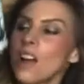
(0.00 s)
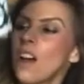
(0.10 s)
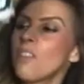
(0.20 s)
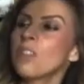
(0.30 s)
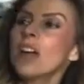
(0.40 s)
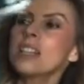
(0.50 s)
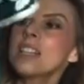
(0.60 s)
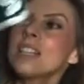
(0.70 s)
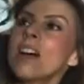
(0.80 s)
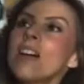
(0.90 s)
I've not
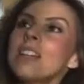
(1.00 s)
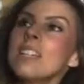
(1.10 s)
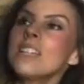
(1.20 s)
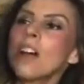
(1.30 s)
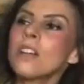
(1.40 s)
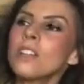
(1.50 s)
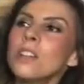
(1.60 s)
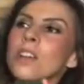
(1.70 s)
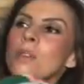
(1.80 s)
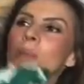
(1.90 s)
decided. You
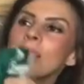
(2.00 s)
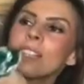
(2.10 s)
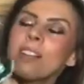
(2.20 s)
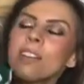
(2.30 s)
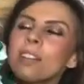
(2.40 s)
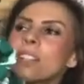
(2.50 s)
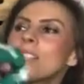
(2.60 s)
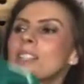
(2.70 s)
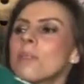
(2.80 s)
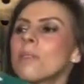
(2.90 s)
know what it's like as a
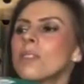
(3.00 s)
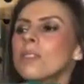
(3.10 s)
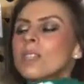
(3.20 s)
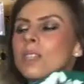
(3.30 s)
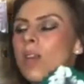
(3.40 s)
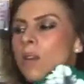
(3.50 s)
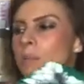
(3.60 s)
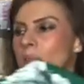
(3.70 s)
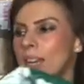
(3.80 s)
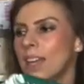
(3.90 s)
sewer, there's so
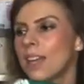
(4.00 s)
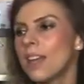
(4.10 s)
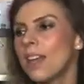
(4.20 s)
many